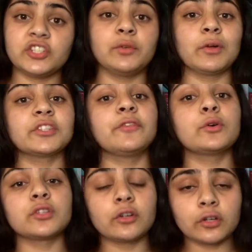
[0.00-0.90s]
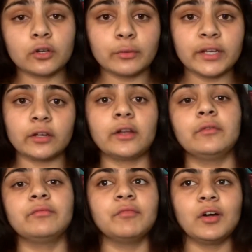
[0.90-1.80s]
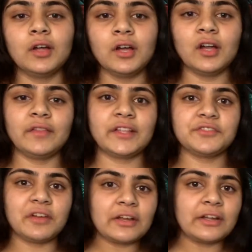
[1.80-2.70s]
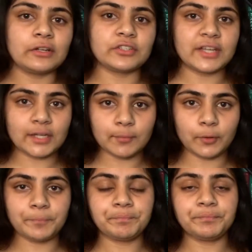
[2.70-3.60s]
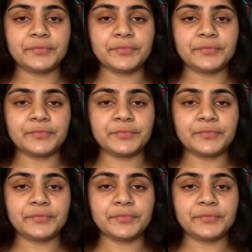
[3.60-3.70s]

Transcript: She wants to focus on her career, and that's very understandable.